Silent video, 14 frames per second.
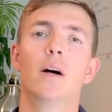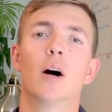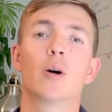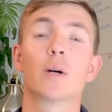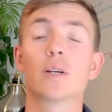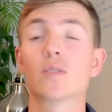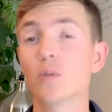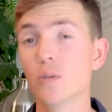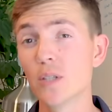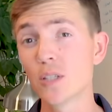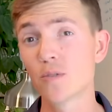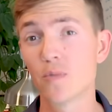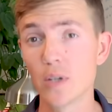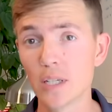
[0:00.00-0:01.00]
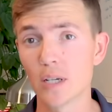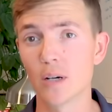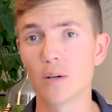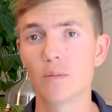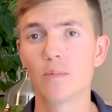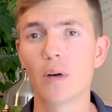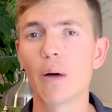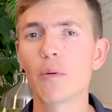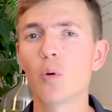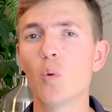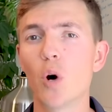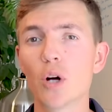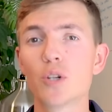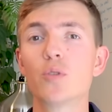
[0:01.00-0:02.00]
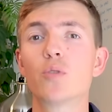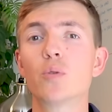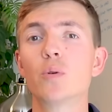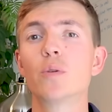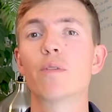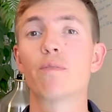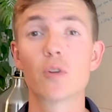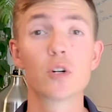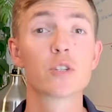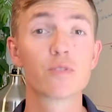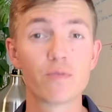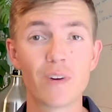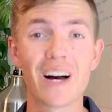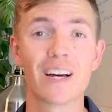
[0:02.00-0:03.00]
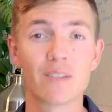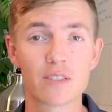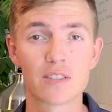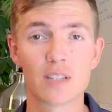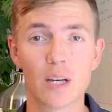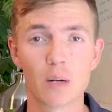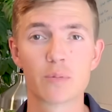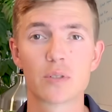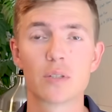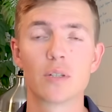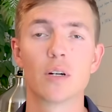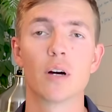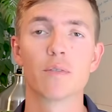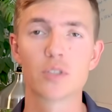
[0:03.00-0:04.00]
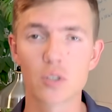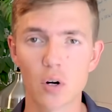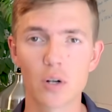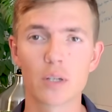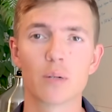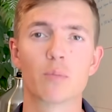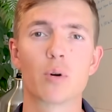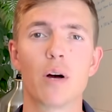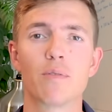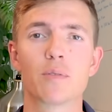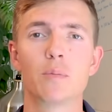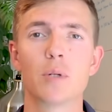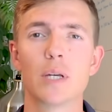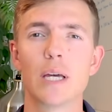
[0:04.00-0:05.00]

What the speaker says: Okay, so in this video, I'm going to walk you through the first 5 steps of starting a profitable